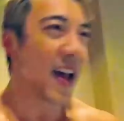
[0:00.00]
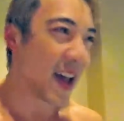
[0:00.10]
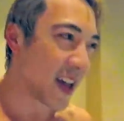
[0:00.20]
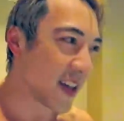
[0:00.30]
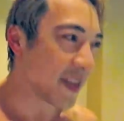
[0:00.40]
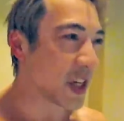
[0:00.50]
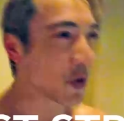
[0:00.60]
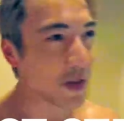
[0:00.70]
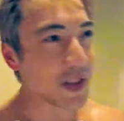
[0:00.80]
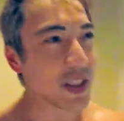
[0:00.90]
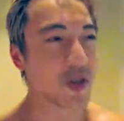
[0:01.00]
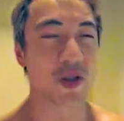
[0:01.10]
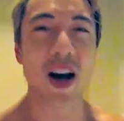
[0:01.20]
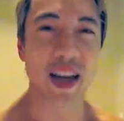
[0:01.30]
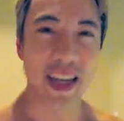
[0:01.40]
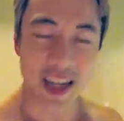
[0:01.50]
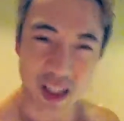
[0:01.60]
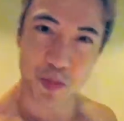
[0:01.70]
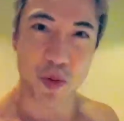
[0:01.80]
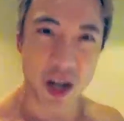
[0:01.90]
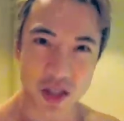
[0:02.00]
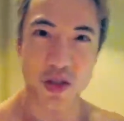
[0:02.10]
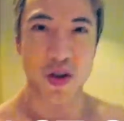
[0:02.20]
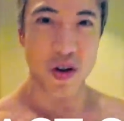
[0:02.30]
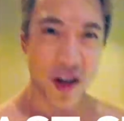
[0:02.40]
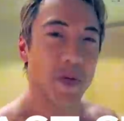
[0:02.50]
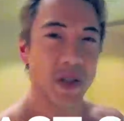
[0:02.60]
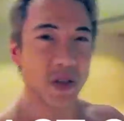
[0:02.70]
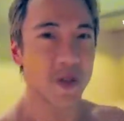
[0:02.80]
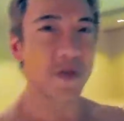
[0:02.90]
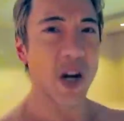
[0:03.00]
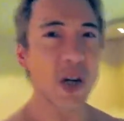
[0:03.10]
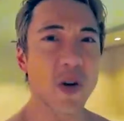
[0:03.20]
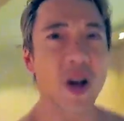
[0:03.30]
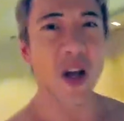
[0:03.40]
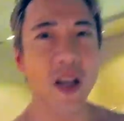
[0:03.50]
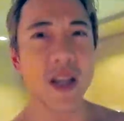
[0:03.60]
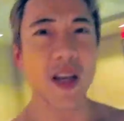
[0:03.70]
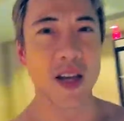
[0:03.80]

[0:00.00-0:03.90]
And the equivalent to jogging is breaststroke. When you do front crawl,